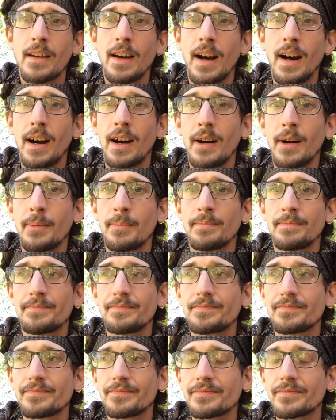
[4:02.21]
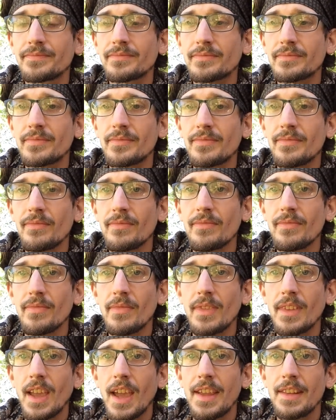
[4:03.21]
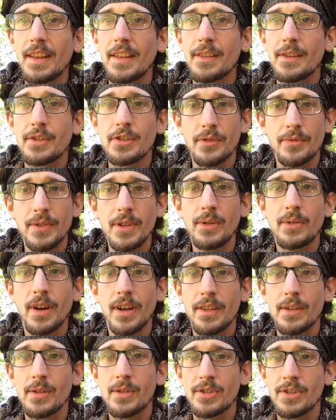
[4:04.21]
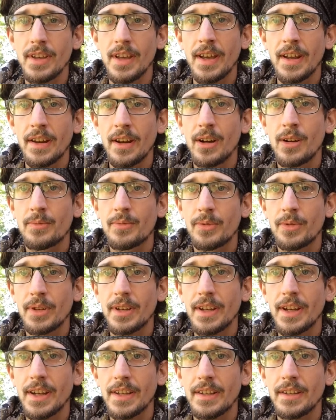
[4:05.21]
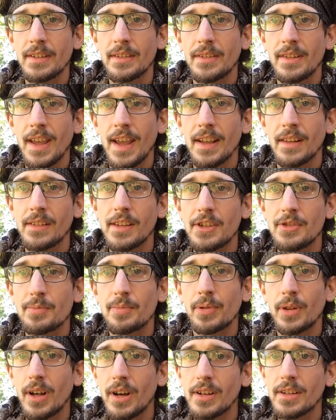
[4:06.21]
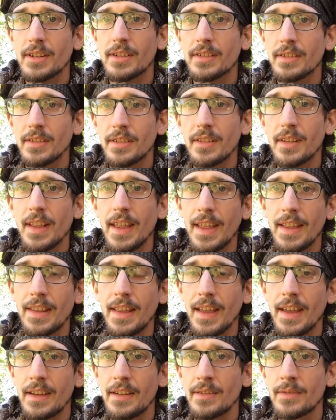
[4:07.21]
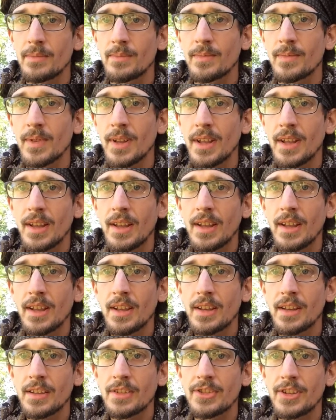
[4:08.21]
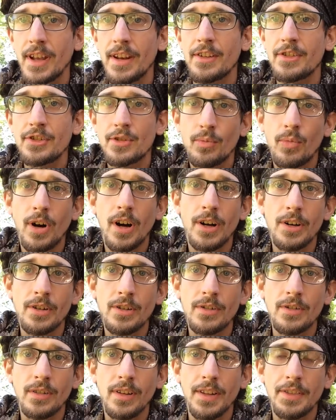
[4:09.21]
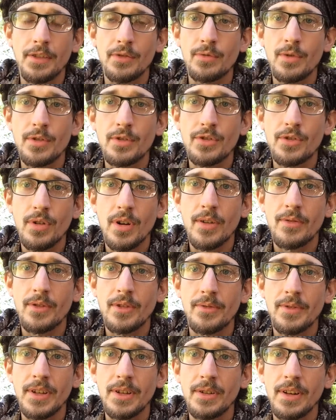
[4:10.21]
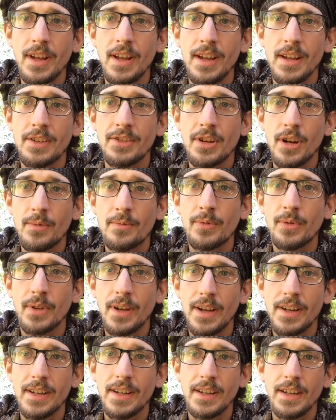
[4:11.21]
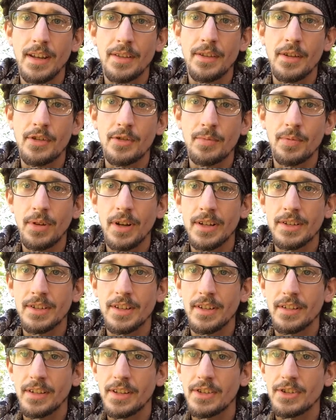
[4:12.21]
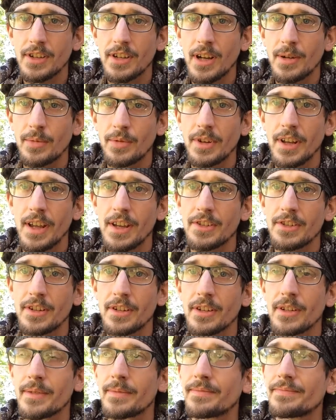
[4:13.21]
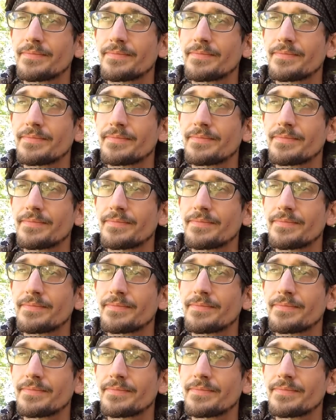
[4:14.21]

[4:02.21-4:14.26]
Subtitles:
And then there's a few others that hopefully I can at least pluck and then set in some water to let the roots grow for a few days. Hopefully I can get those plucked in at least a couple days here.